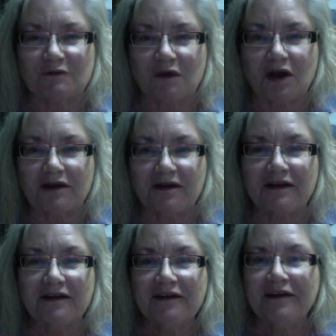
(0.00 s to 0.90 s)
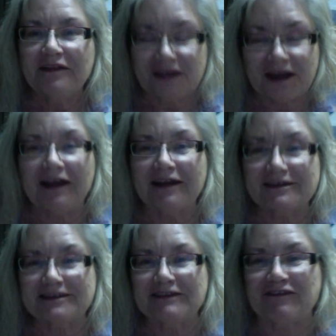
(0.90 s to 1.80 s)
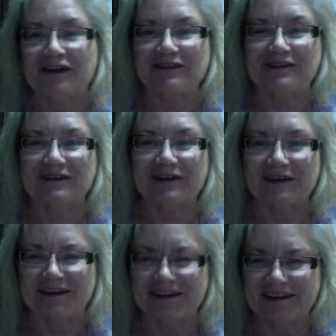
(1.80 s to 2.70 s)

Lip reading: water. That actually felt good.